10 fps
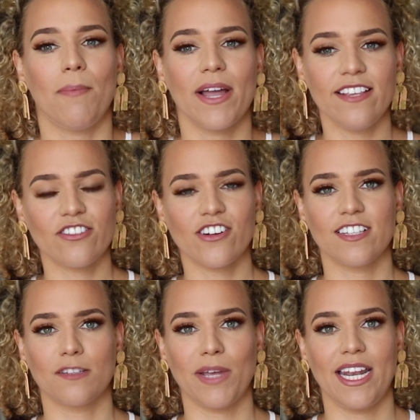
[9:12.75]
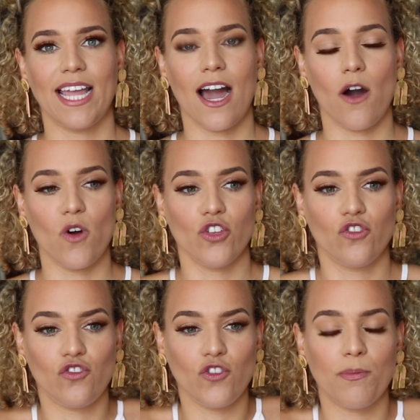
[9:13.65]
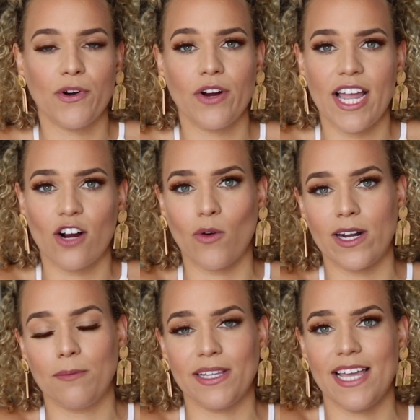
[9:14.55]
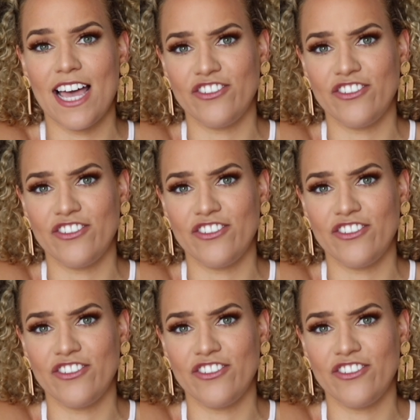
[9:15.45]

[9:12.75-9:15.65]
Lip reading: but he starts explaining how super incredibly